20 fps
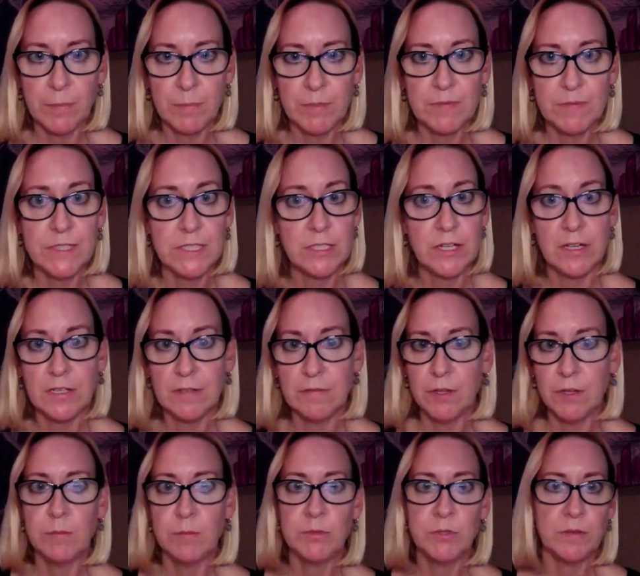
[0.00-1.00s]
If it's not
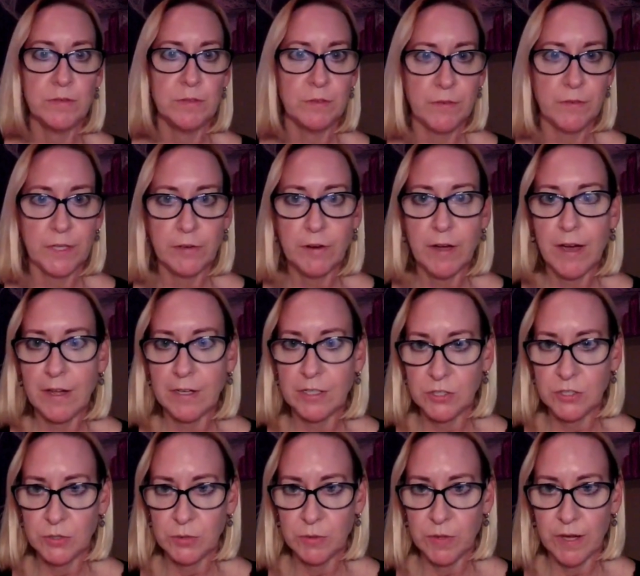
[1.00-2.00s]
developed, you have to figure out how to
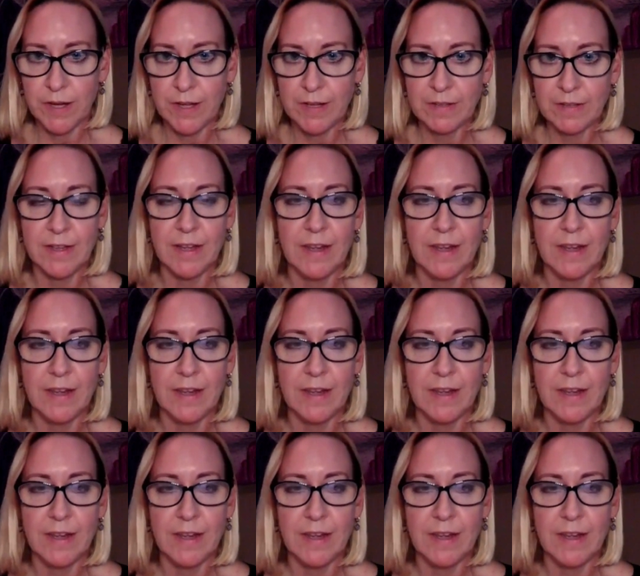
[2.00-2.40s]
do that.